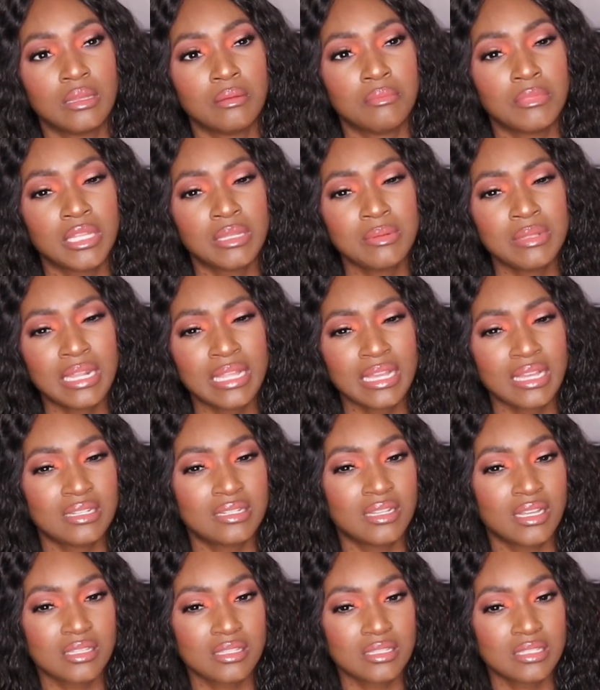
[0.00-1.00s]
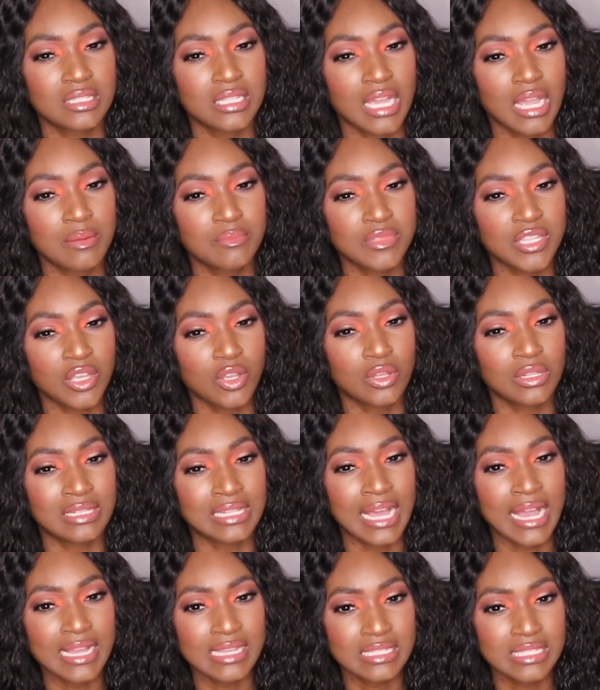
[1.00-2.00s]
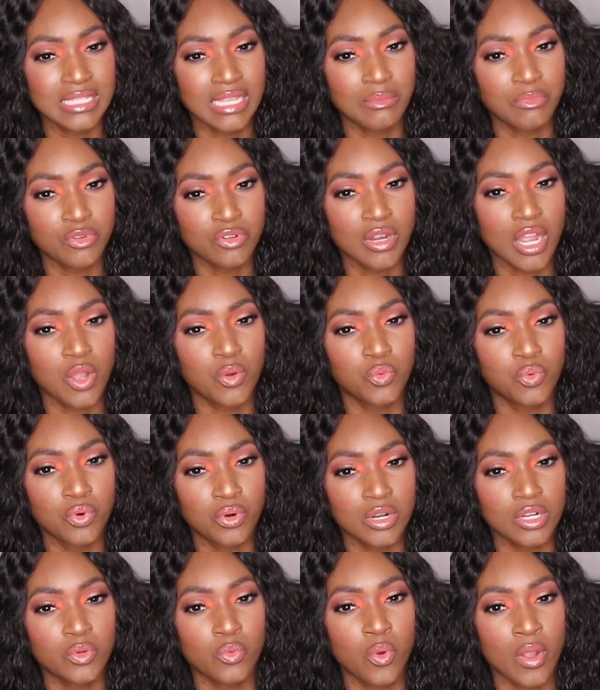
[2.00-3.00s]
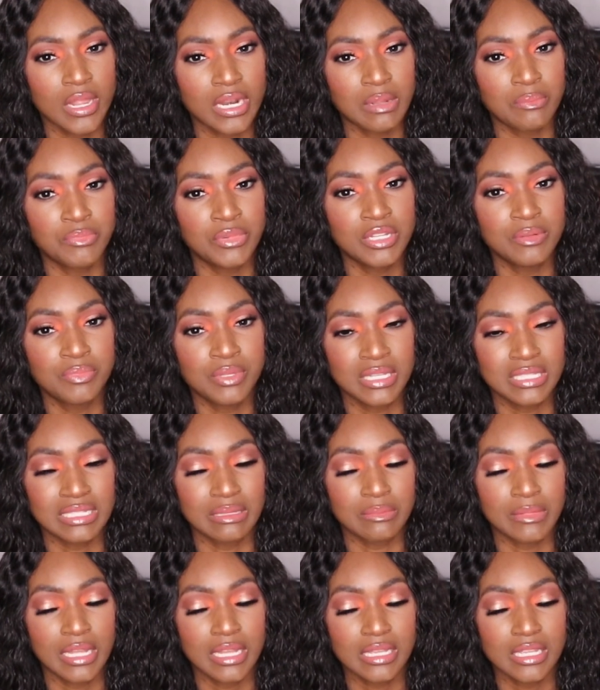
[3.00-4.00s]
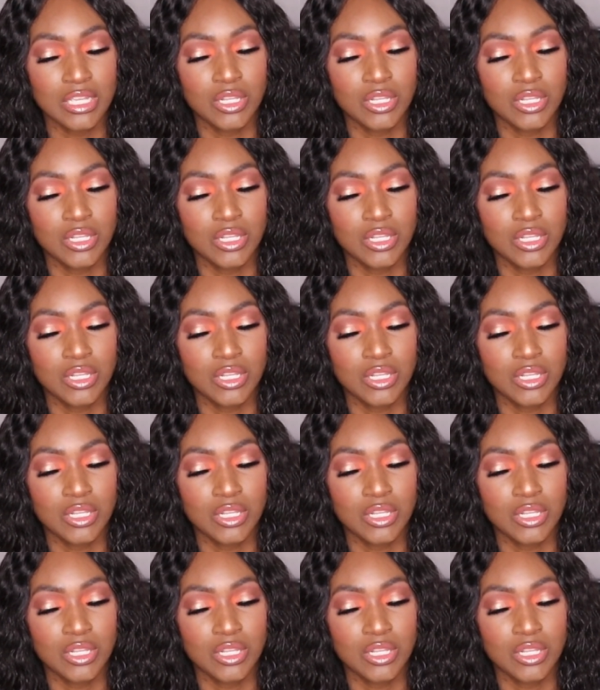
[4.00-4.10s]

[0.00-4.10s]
maybe like a dozen times. Like last summer I wore it quite a bit because I'm like,